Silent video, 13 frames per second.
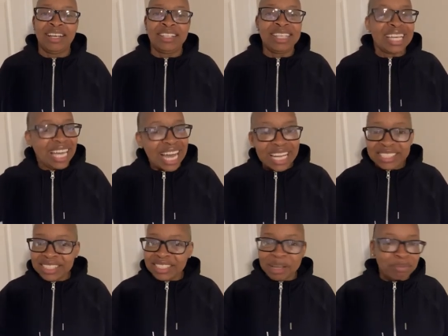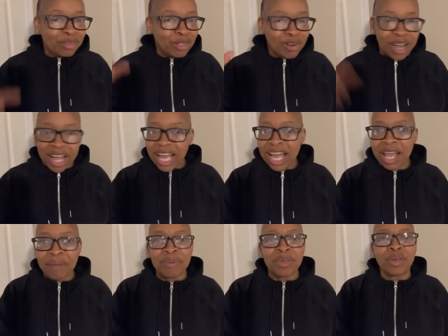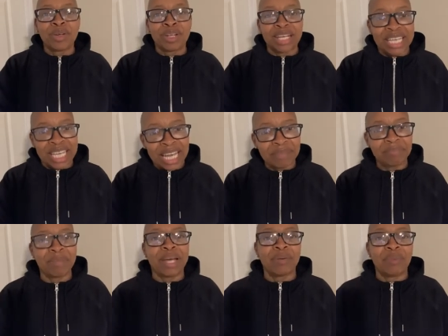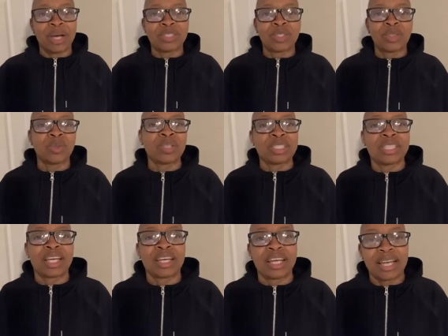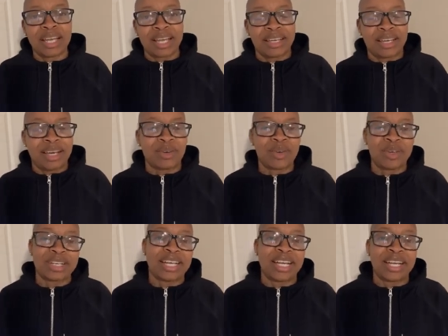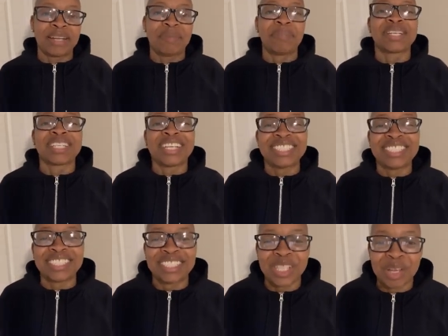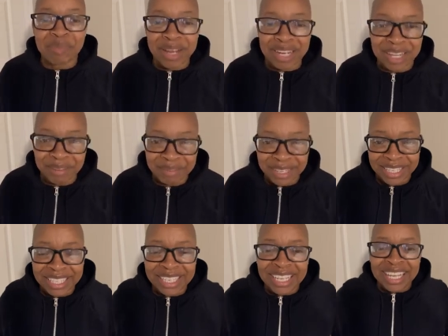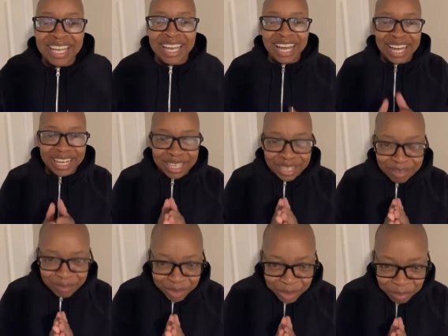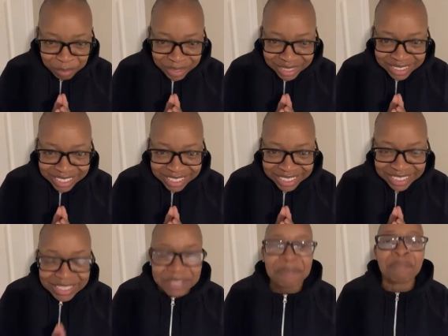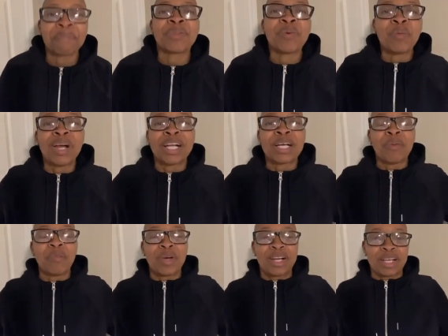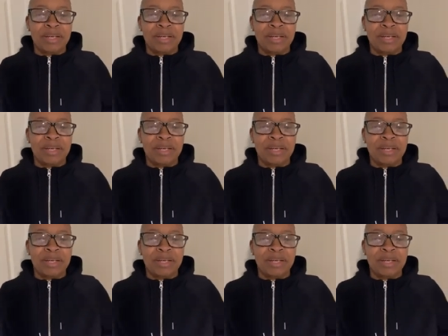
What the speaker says: You got to subscribe. You're going to get as soon as I go online. But good to see you, my loving. I love you to pieces. Welcome.